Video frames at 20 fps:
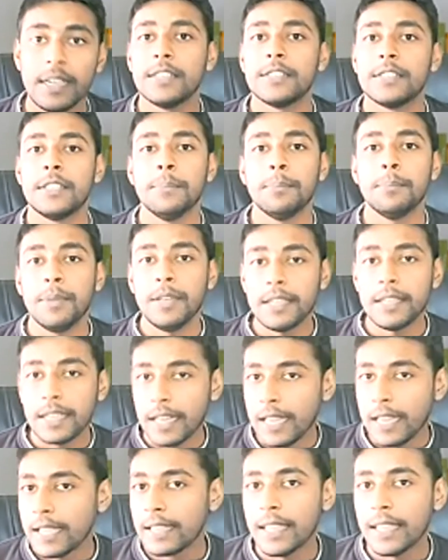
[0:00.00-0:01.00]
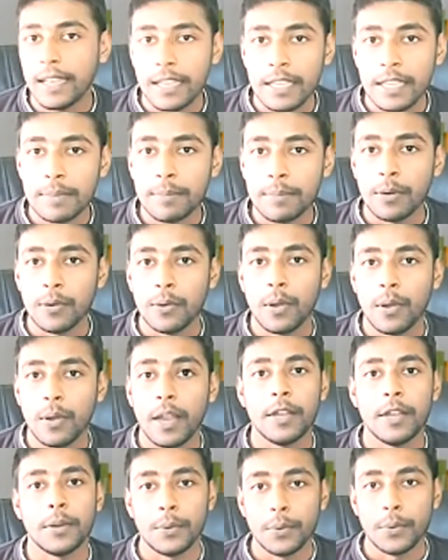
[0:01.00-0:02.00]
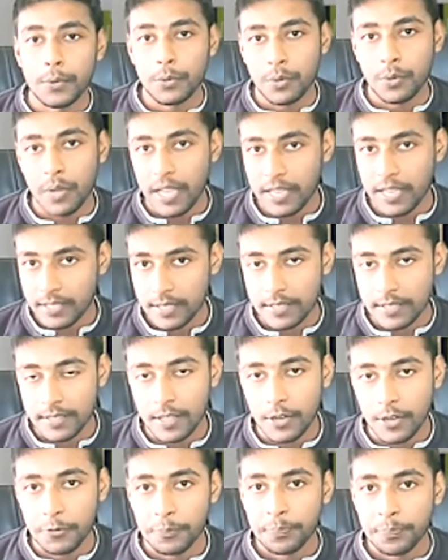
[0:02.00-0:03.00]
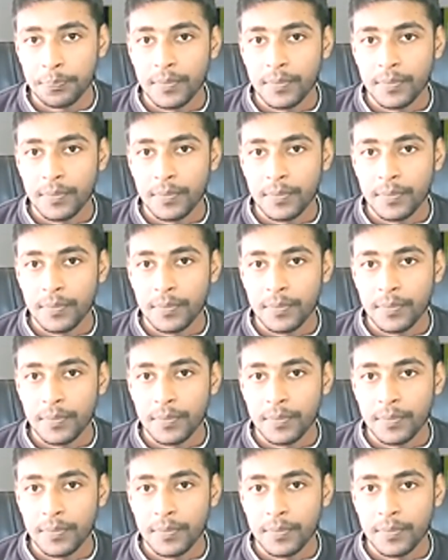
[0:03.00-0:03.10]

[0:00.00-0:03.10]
Simply click the link below and go to access now,